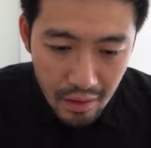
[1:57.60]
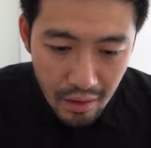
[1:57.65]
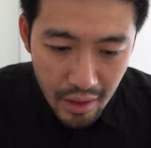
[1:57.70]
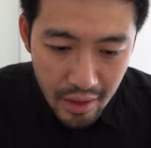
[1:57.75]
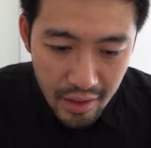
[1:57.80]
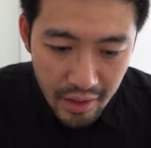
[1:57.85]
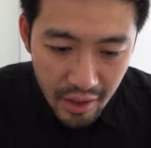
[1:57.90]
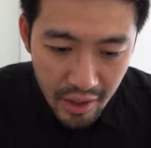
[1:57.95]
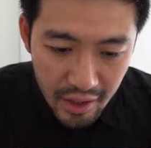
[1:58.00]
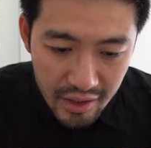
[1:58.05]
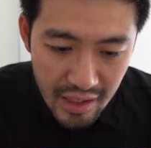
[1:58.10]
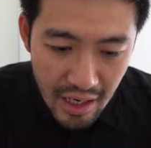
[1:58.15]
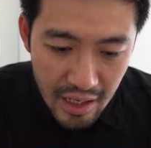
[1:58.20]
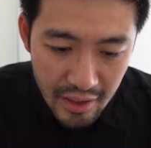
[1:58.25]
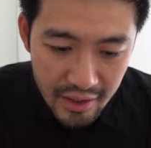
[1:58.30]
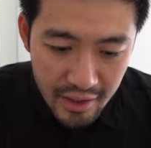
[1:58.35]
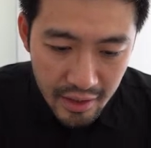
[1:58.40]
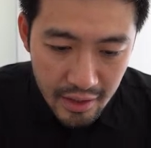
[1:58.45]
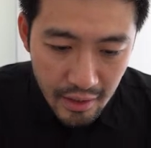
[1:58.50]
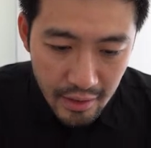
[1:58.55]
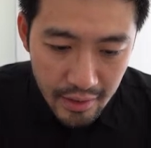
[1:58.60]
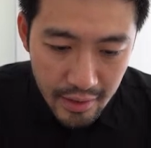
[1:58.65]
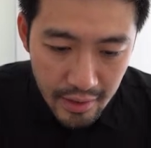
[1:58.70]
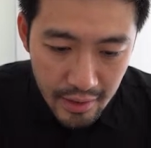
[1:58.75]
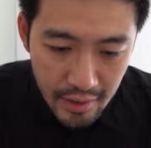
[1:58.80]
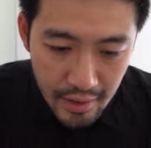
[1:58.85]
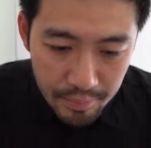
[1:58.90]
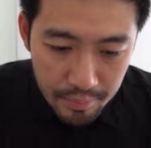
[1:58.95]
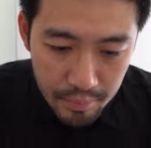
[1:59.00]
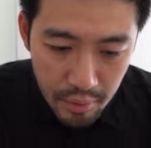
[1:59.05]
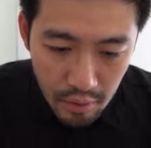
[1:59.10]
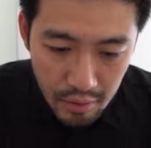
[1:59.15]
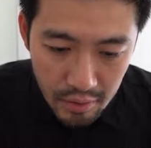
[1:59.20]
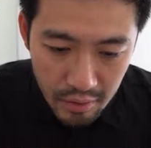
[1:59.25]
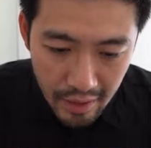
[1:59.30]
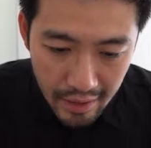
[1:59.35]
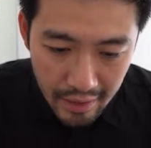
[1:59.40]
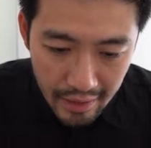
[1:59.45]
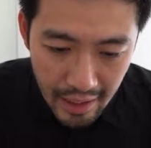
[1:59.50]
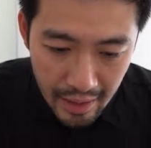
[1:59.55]
In this article here,
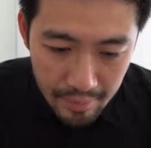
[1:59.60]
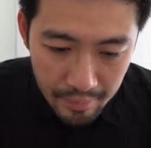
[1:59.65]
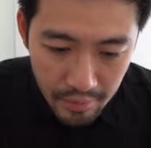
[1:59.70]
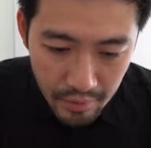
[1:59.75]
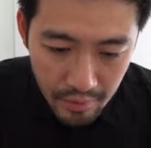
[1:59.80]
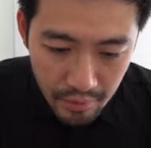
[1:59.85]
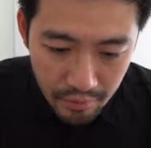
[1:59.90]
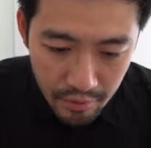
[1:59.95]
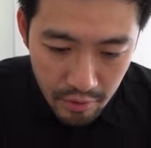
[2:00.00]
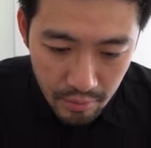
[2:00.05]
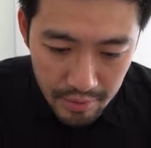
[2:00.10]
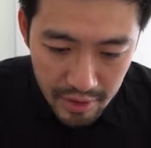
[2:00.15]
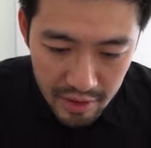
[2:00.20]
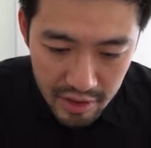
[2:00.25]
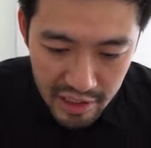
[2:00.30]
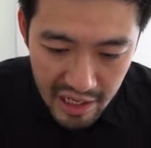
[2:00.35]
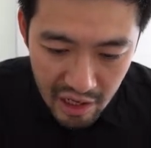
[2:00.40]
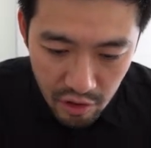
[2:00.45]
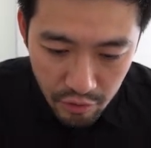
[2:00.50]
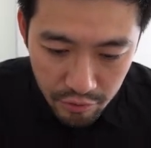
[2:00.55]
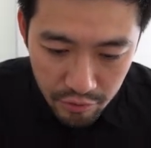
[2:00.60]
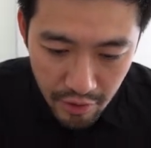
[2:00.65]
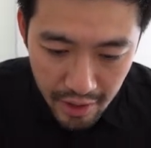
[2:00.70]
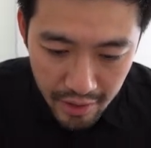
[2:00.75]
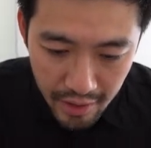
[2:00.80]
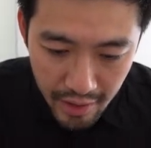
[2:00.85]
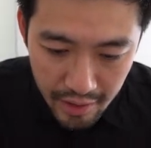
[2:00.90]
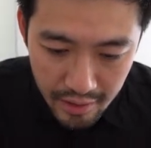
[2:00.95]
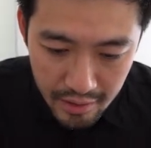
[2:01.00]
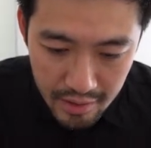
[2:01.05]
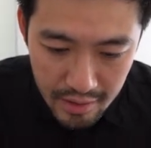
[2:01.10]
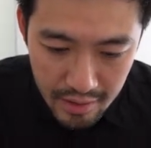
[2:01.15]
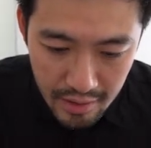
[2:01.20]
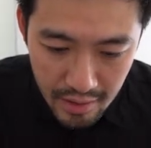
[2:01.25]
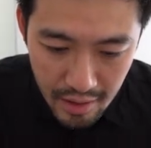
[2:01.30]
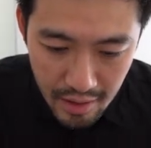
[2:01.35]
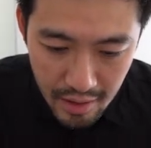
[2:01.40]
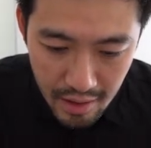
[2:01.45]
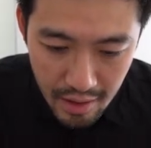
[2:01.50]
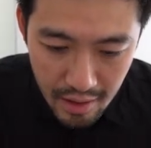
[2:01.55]
Procter & Gamble from this Yahoo Finance,
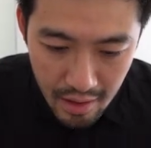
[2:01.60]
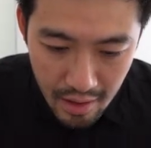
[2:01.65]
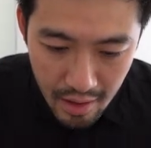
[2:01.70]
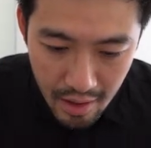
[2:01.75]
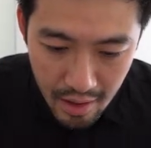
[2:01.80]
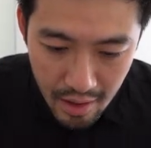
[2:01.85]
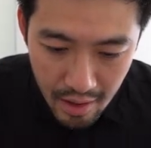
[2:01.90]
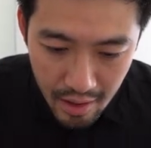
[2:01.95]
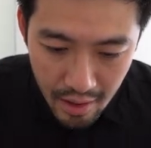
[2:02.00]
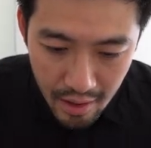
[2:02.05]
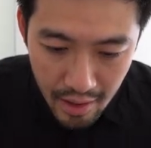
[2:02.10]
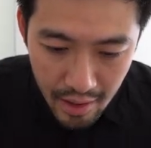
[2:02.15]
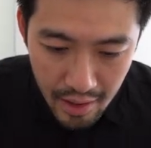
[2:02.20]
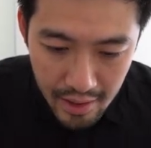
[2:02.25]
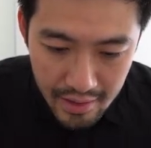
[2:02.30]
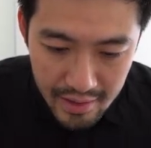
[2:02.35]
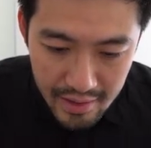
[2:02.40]
it